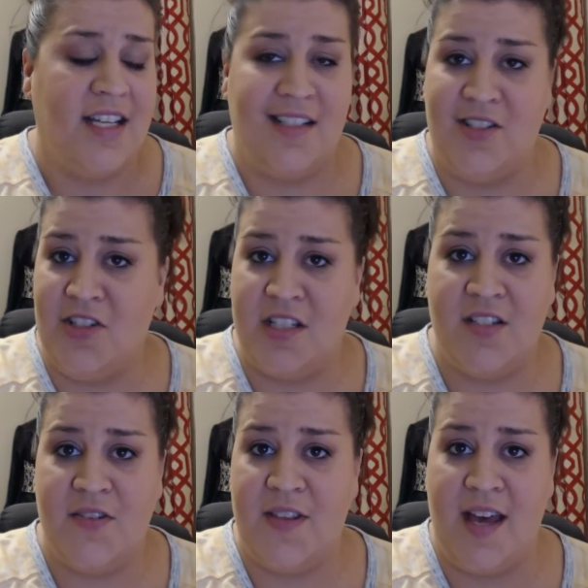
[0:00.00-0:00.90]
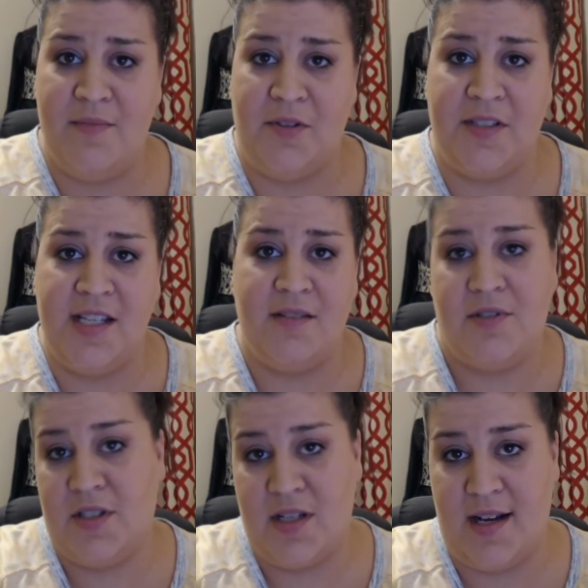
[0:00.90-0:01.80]
it's just for that building,
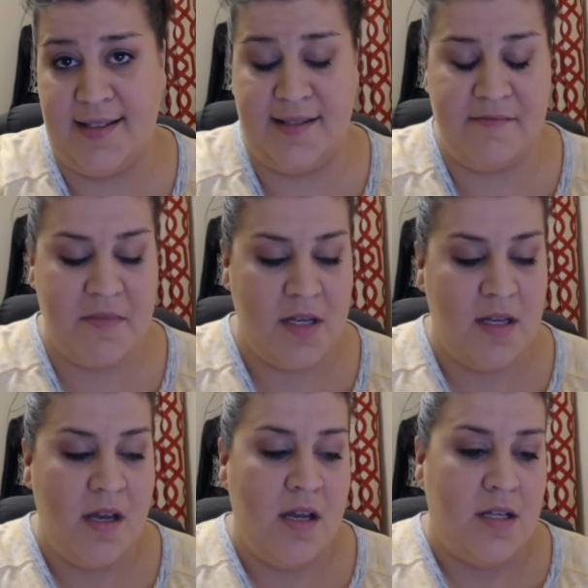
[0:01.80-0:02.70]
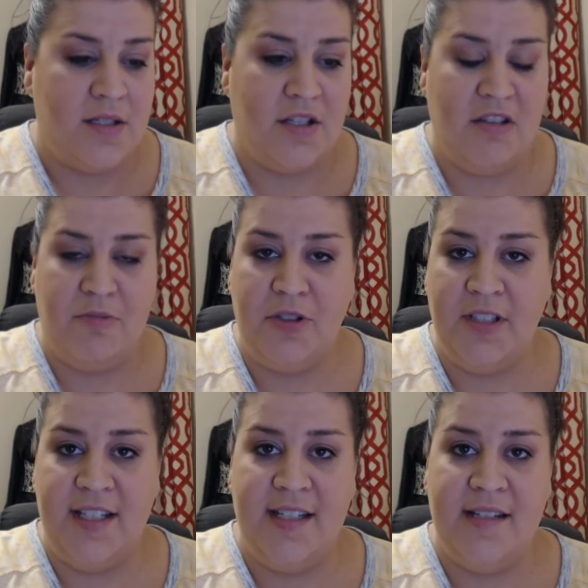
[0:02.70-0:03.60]
which is awesome. So you
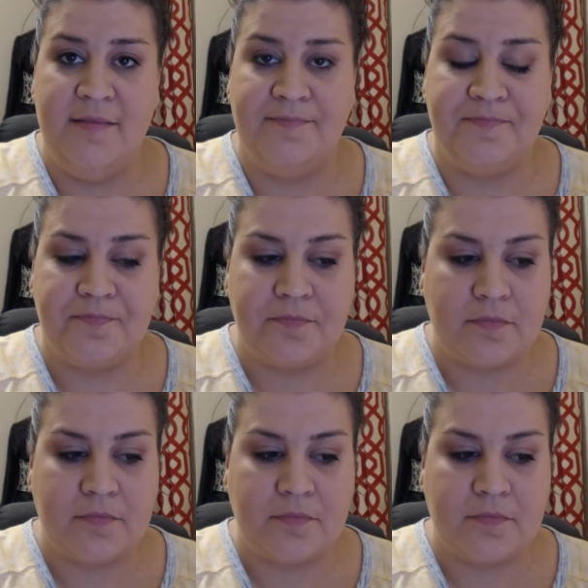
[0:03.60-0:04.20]
pull in,